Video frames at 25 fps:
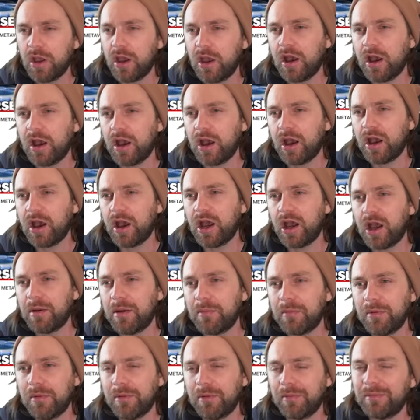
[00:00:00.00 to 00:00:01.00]

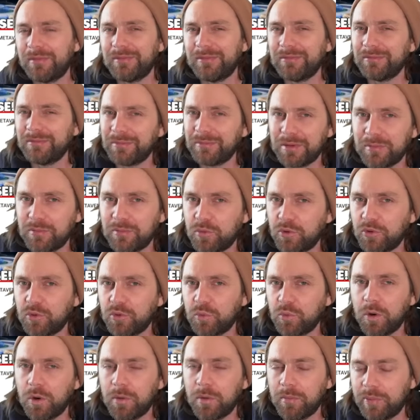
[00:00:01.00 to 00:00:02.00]
um, maybe more
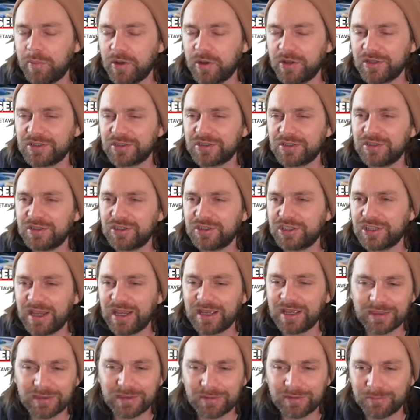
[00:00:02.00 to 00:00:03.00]
than one person, check
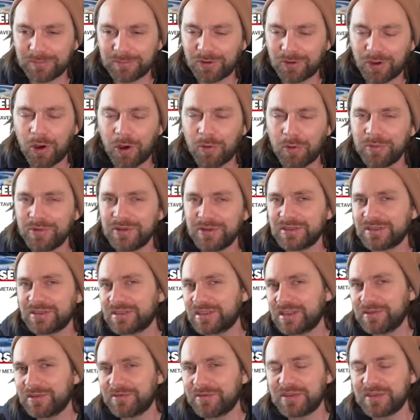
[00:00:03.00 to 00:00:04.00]
the comments,
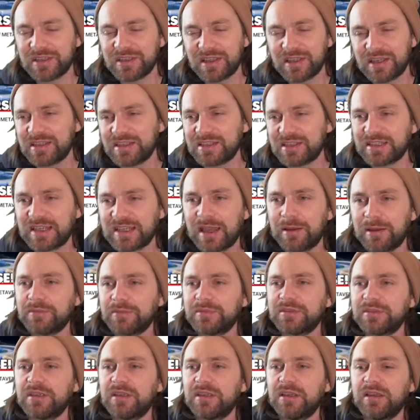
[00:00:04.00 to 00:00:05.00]
see if there's any
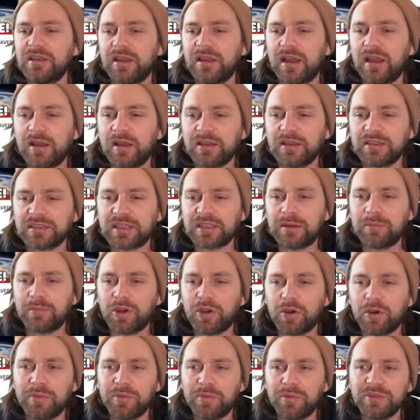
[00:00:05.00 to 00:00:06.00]
scams, uh, scam
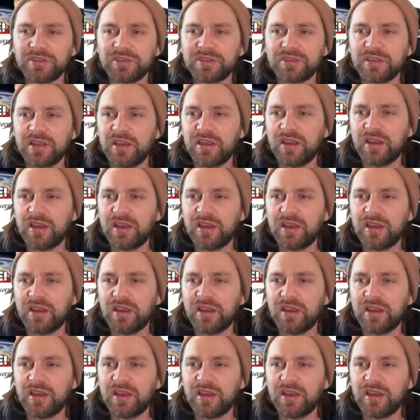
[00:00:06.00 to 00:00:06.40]
comments.